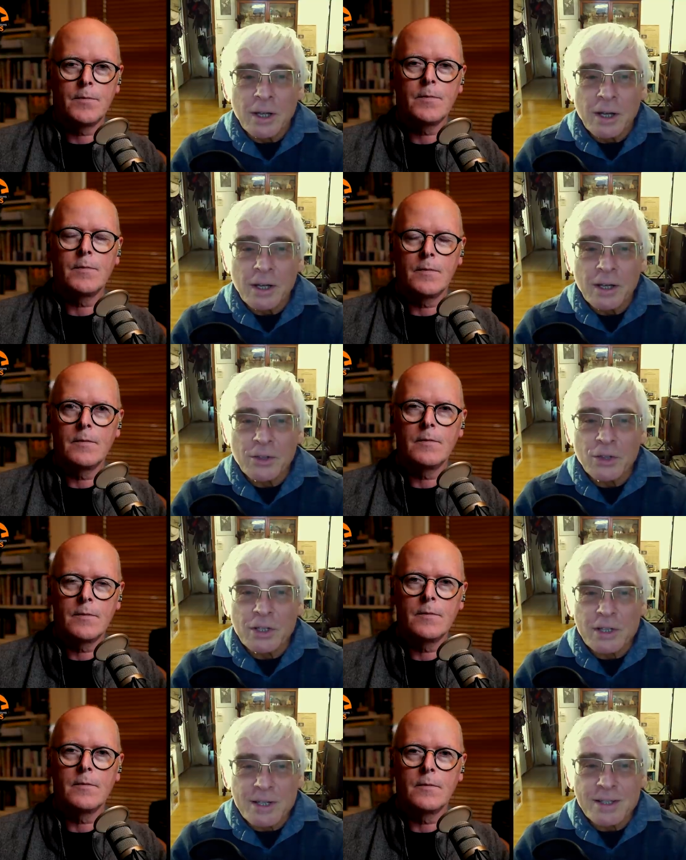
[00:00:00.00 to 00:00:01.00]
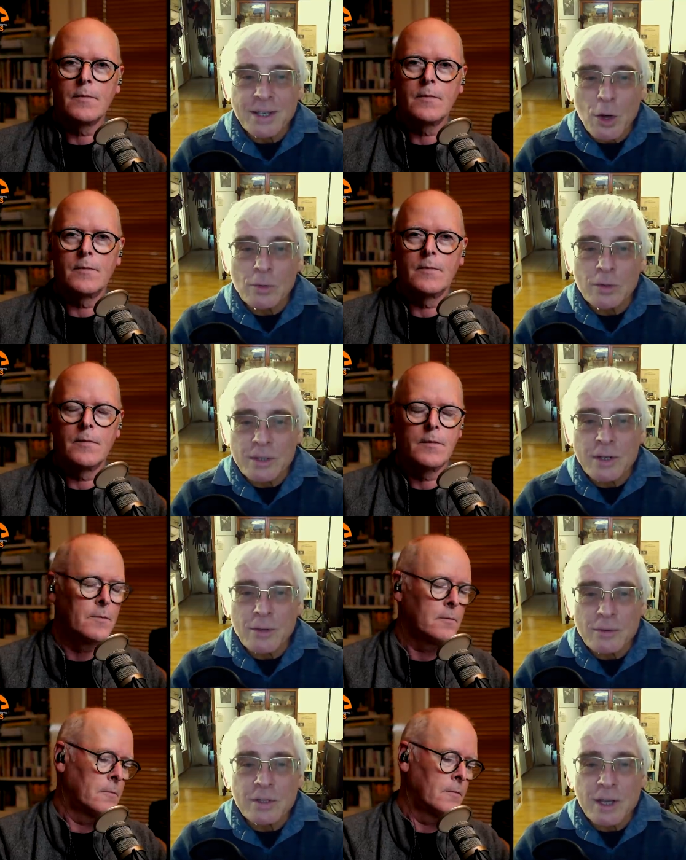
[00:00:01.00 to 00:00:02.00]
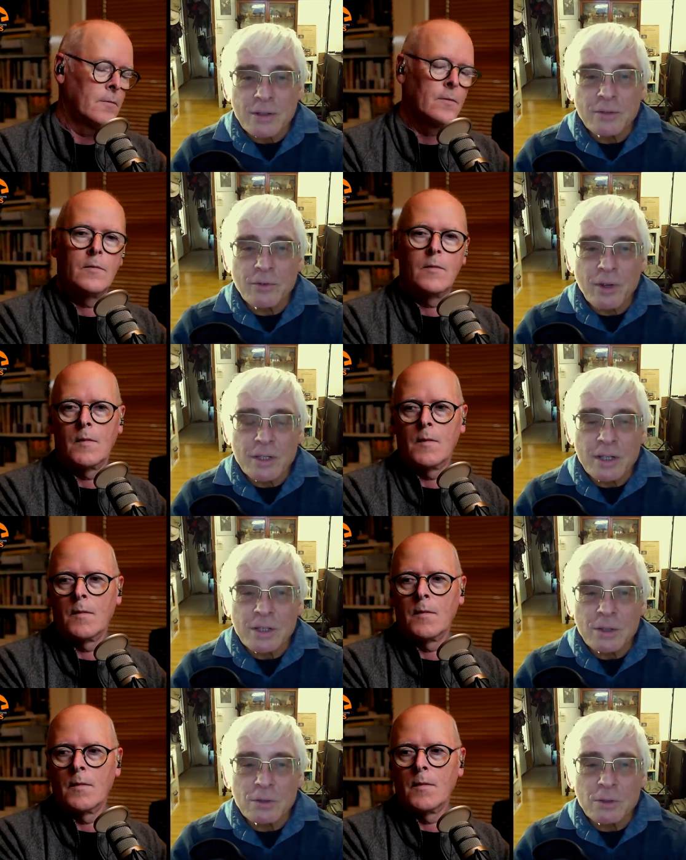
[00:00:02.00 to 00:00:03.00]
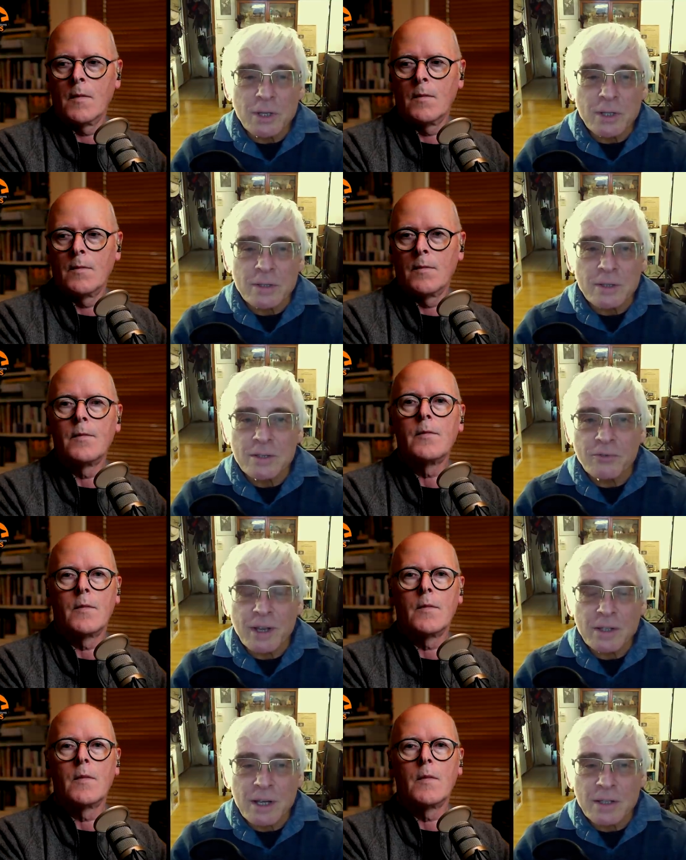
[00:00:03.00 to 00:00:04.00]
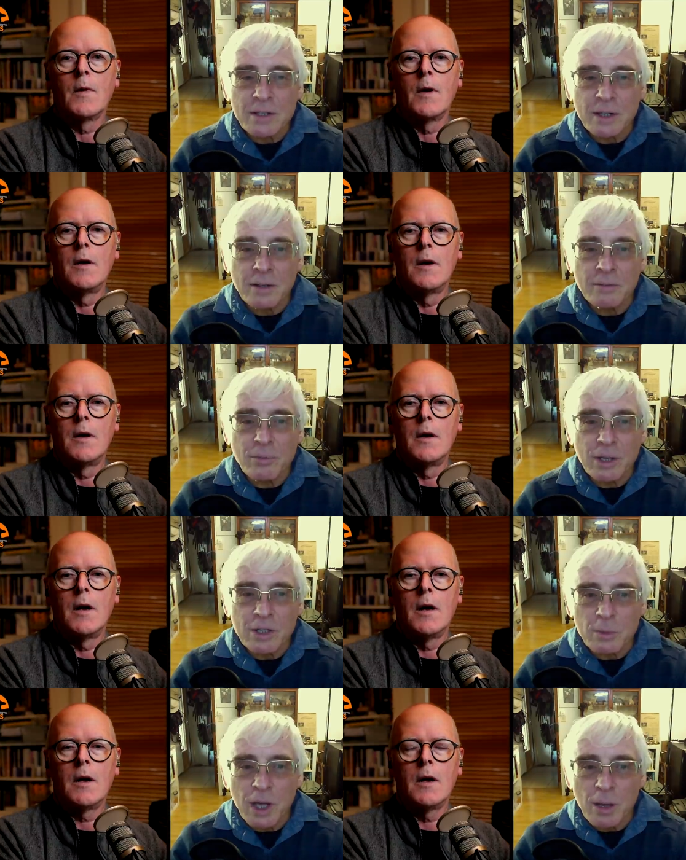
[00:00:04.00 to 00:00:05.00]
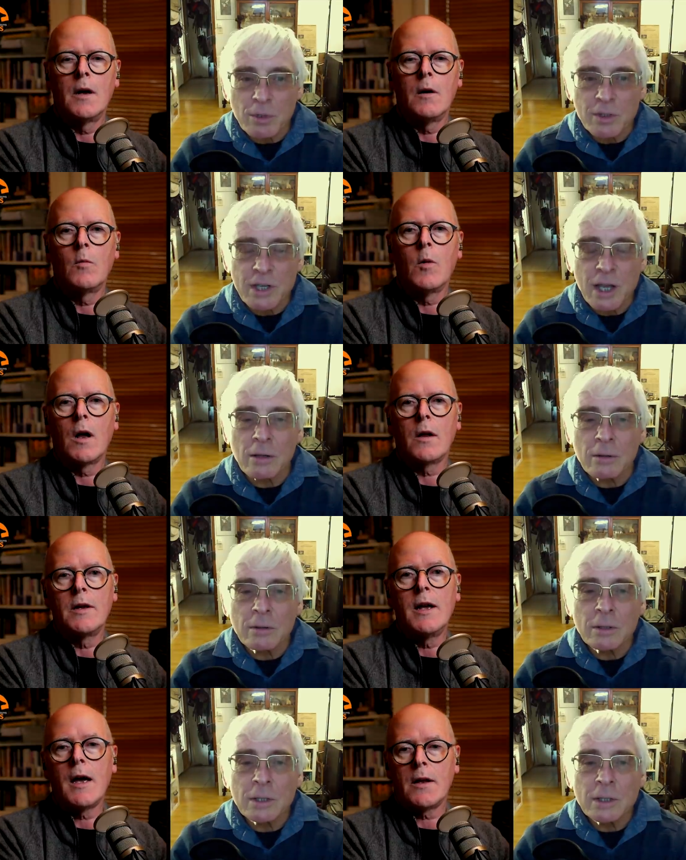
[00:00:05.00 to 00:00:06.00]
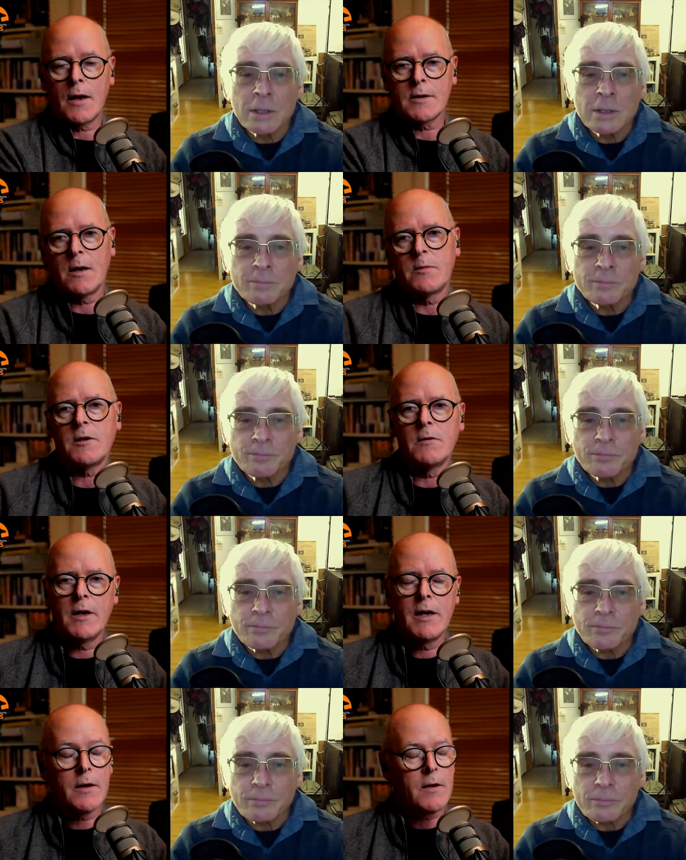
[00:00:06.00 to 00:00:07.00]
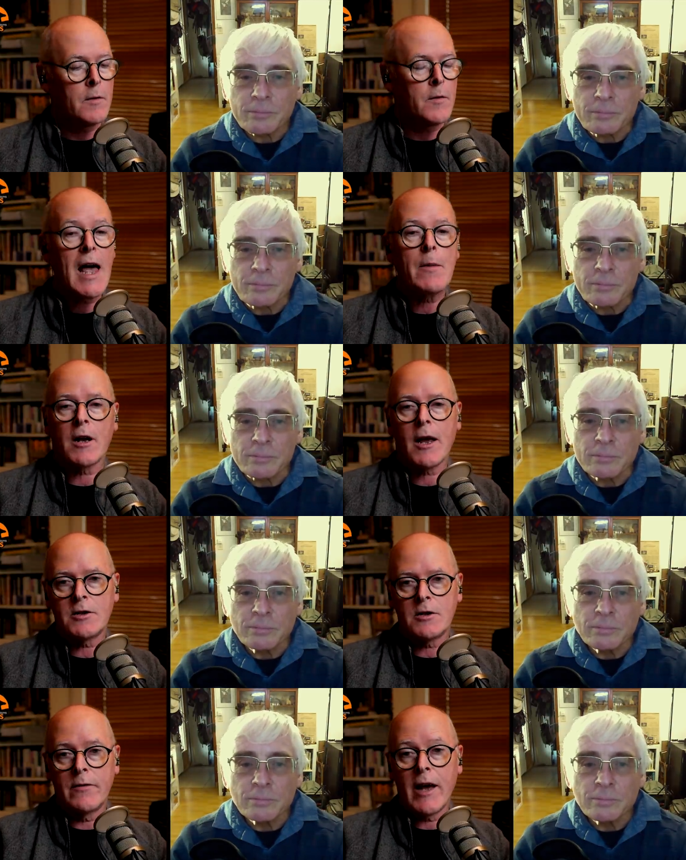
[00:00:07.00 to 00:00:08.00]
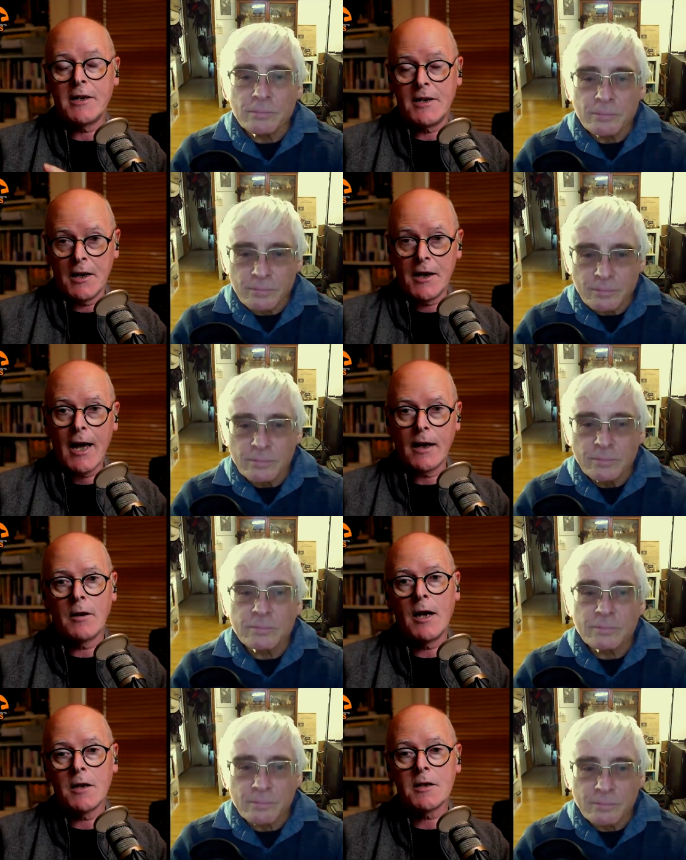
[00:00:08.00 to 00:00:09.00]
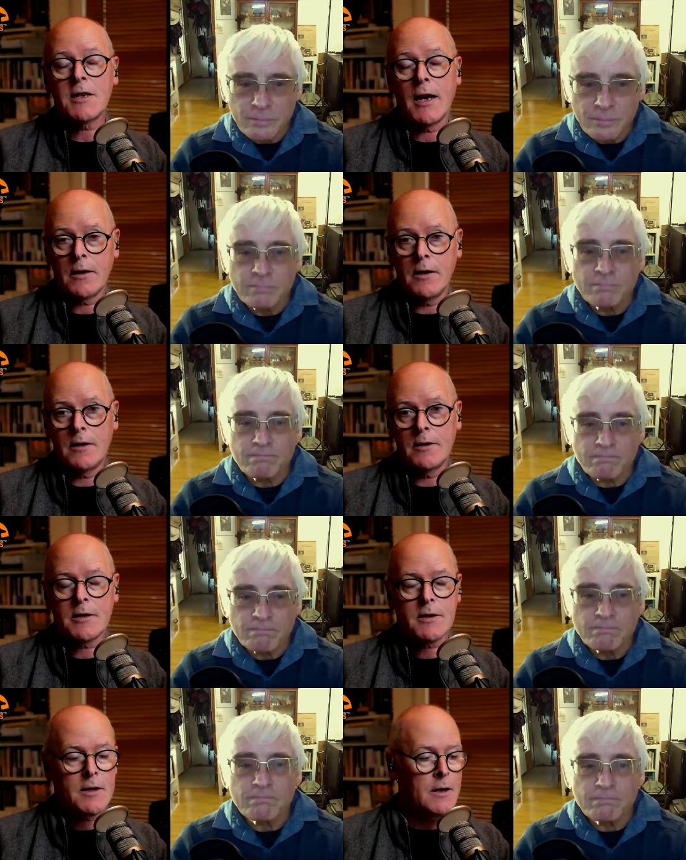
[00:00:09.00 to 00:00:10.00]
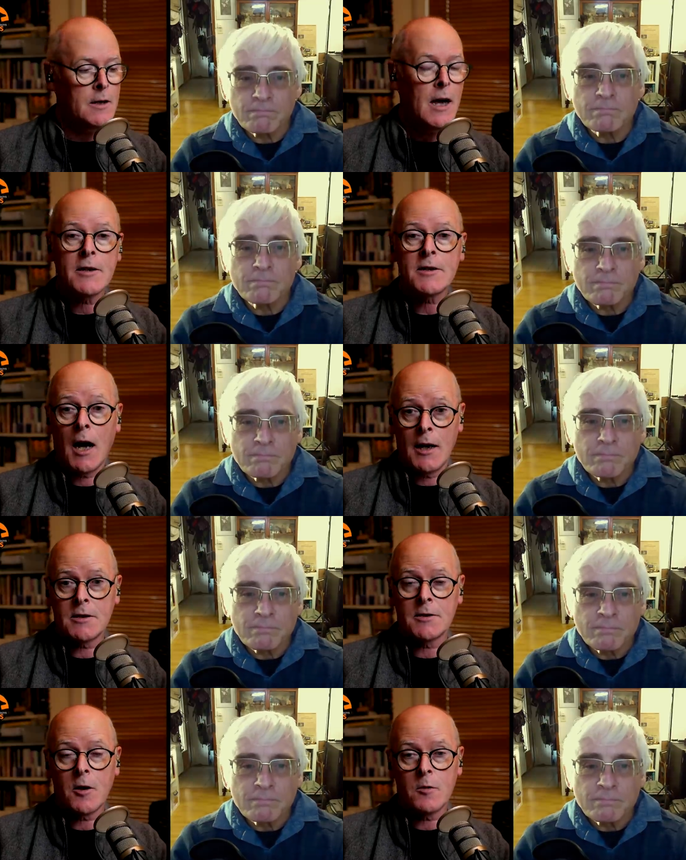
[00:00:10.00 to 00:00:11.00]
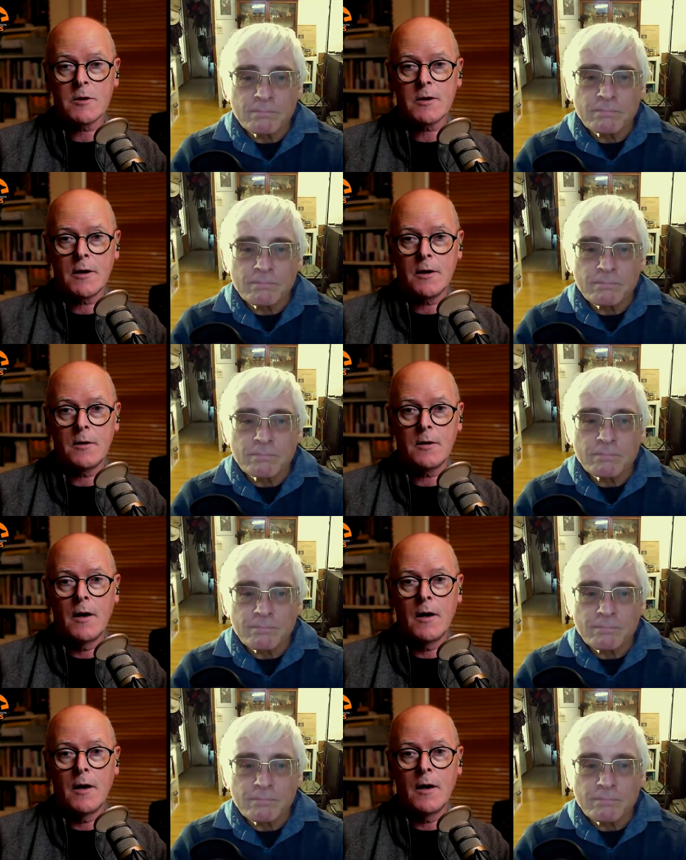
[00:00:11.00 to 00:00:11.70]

Speaker 1: uh, this is the oldest known set of identical twins. It's a fantastic thing to be able to tell. Well,
Speaker 2: yeah, that's absolutely it. the application of ADNA uh, techniques mm. and isotopes uh,